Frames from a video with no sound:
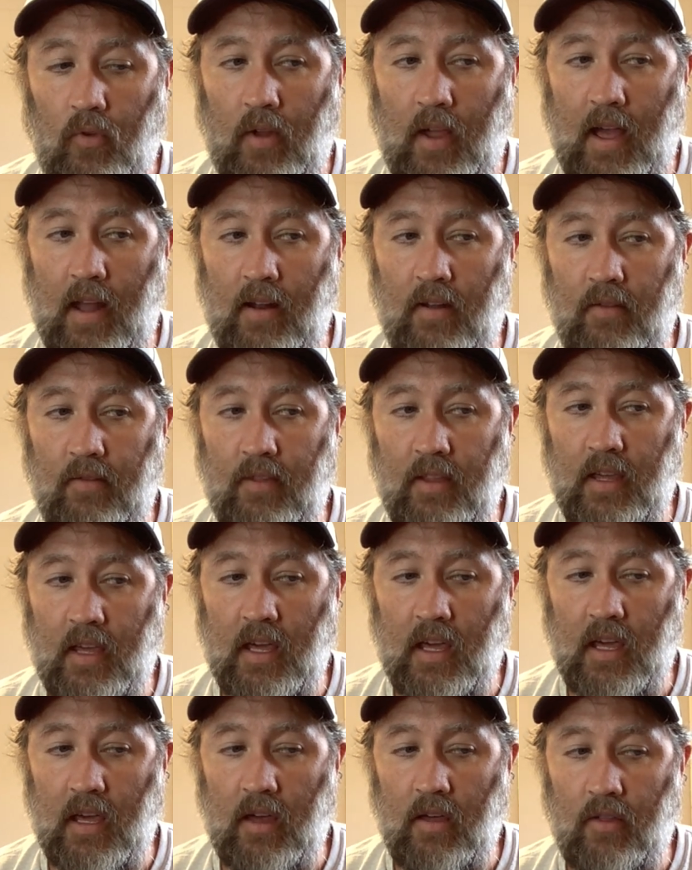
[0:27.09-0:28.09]
out of
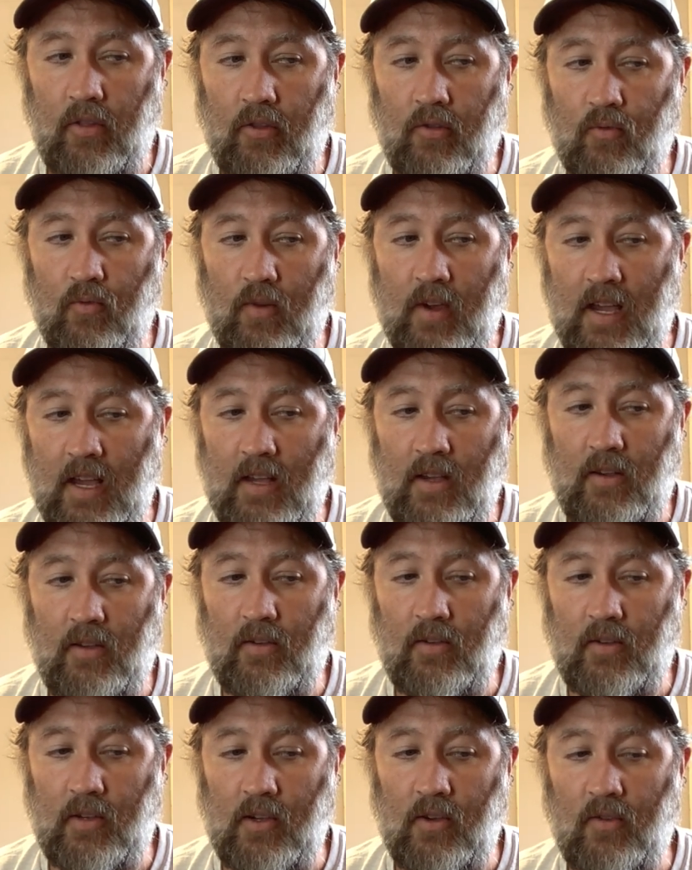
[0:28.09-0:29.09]
the three
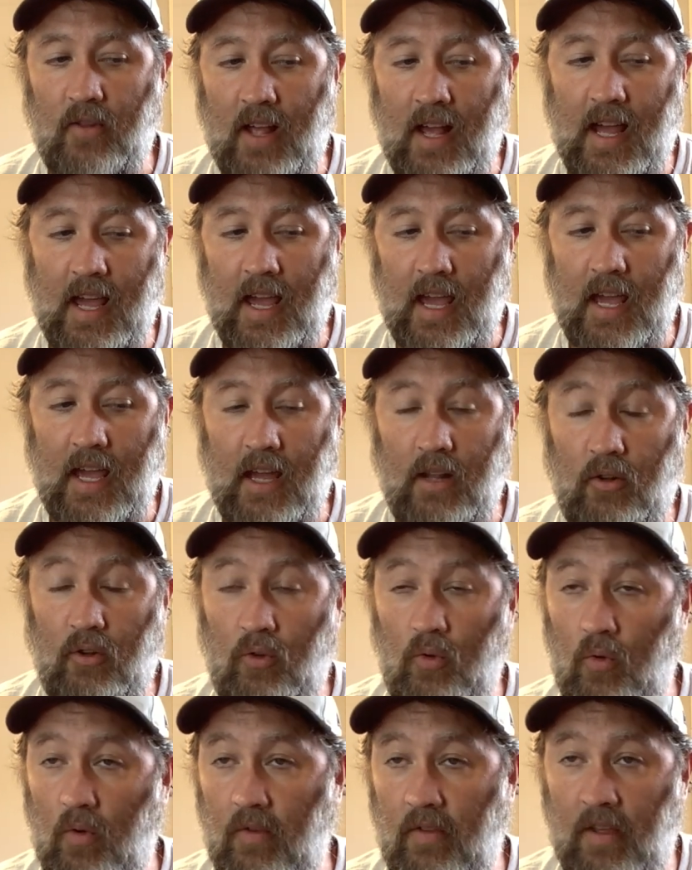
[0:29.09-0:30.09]
sealed I had,
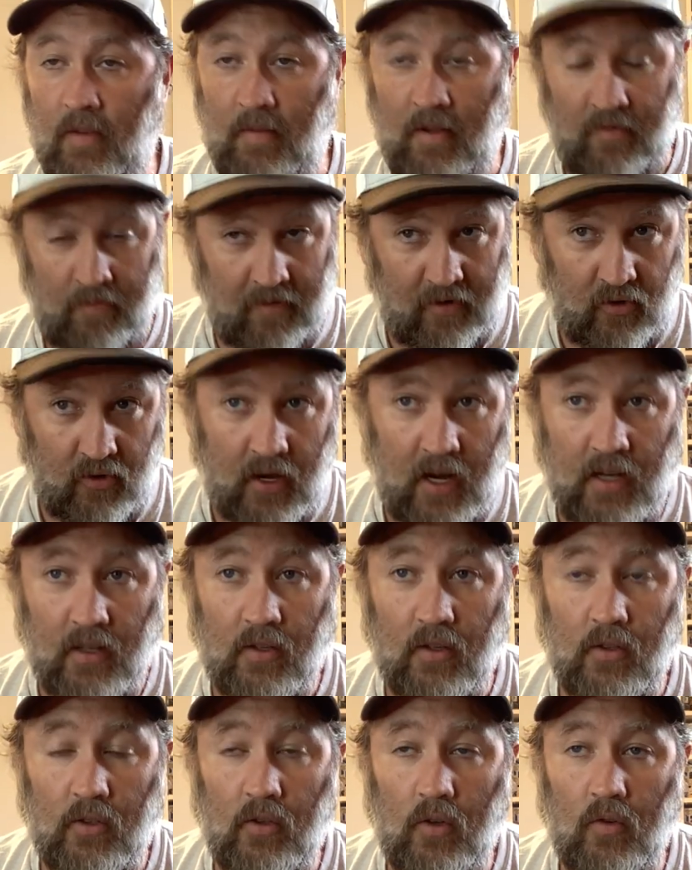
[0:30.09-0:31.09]
two of them have been
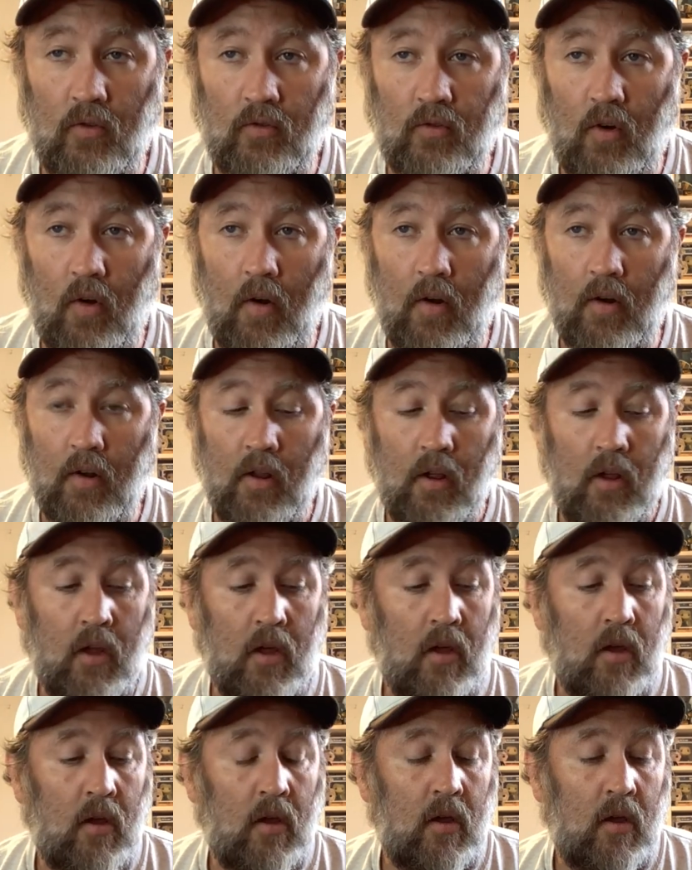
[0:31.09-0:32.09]
chases so far.
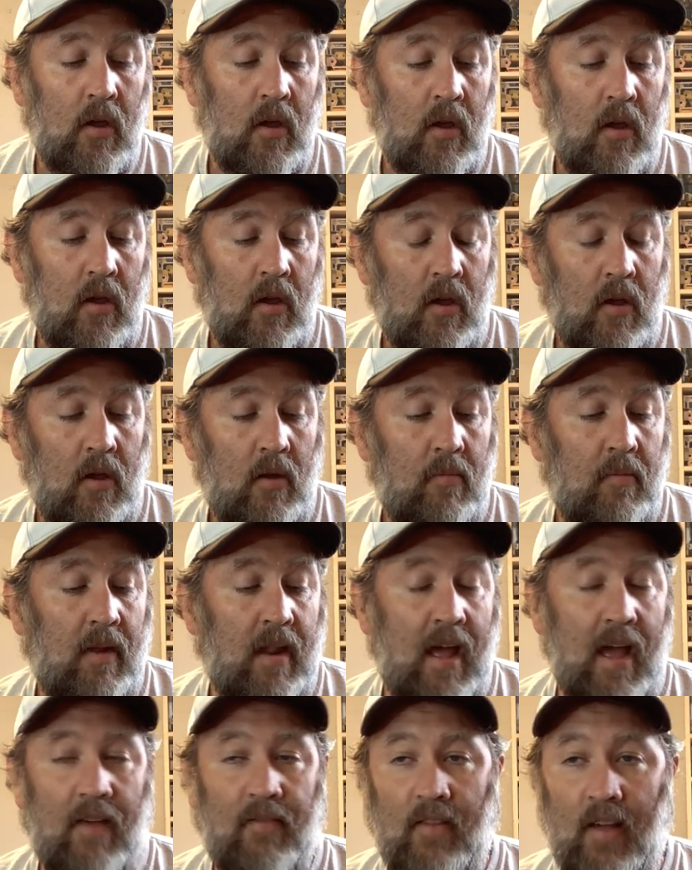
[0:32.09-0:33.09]
But
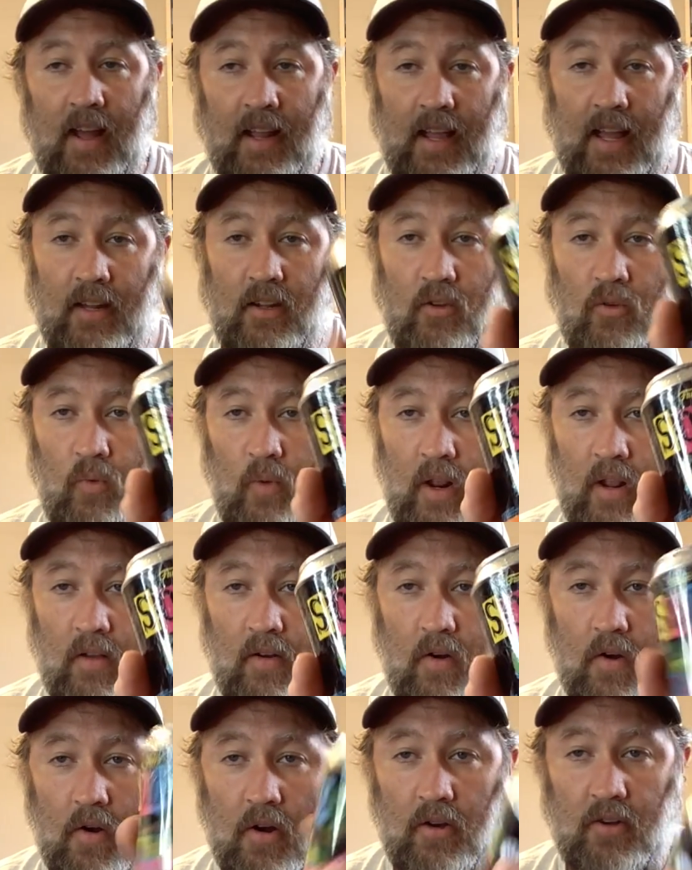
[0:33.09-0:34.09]
I have not got the Queen
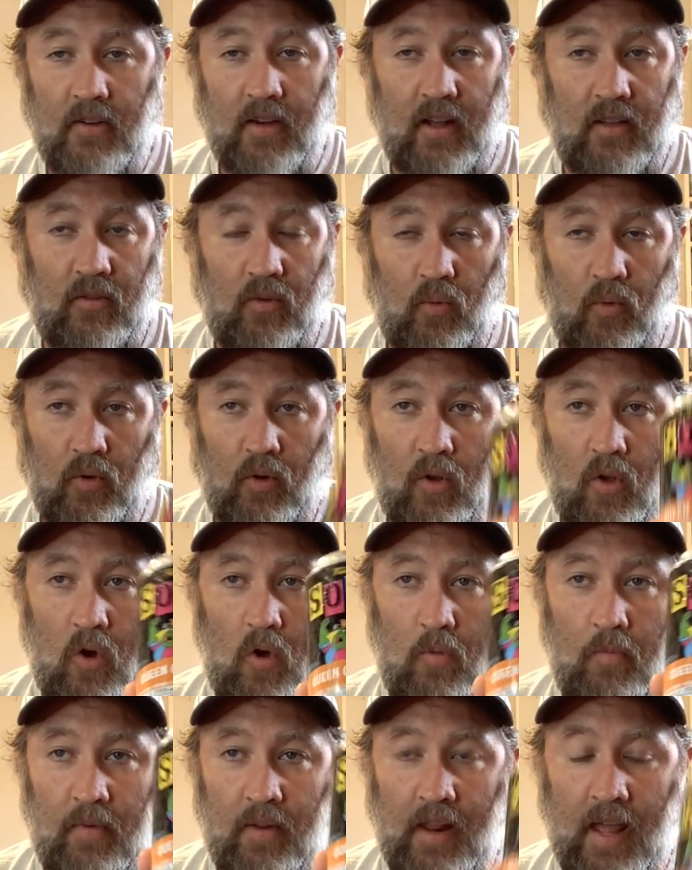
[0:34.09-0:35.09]
of Hearts yet, so we're going to
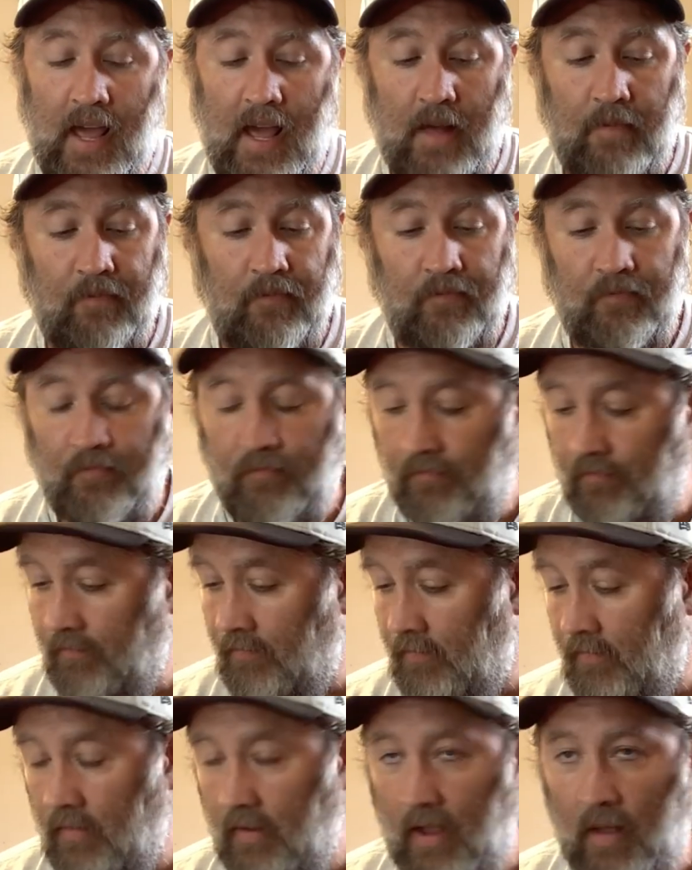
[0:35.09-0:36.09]
open that.
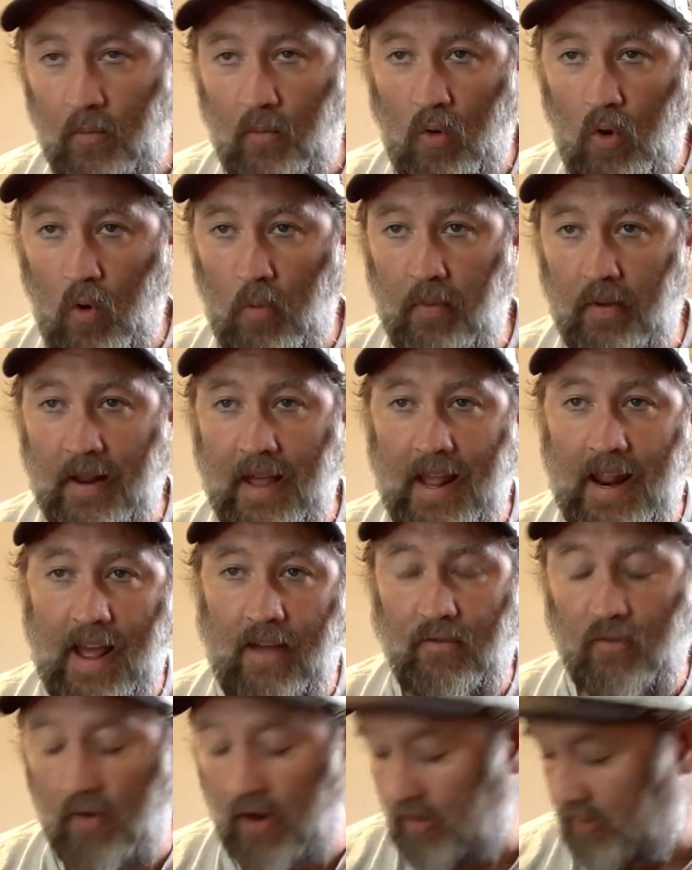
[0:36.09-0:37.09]
And we'll open that after I